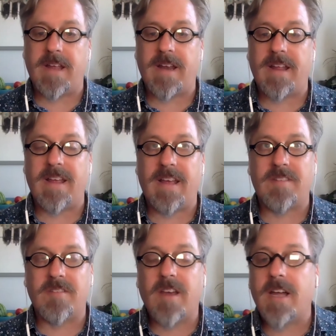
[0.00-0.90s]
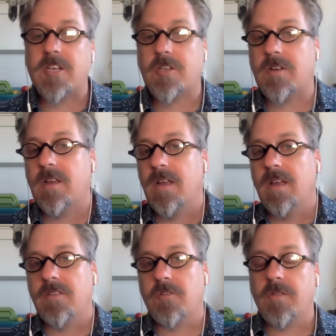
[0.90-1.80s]
And as such,
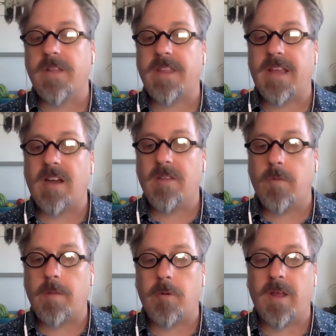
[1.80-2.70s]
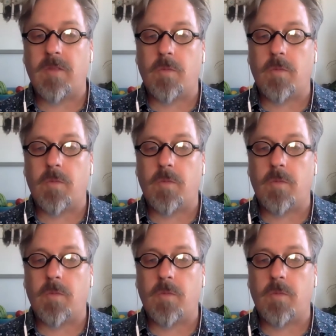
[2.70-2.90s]
sort of like the air that we breathe,